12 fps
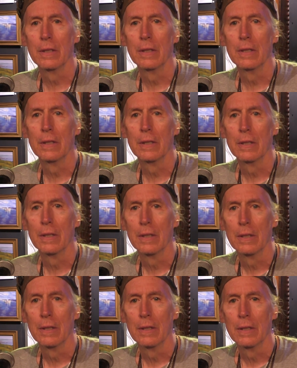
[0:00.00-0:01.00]

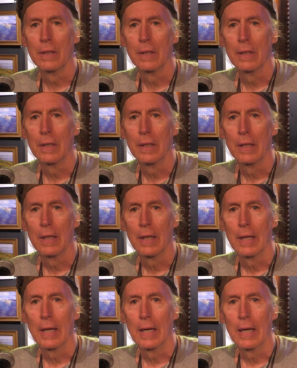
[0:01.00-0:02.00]

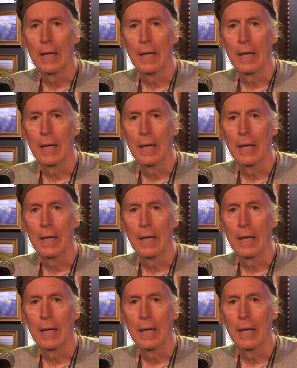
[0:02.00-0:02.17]
Nobody speaks.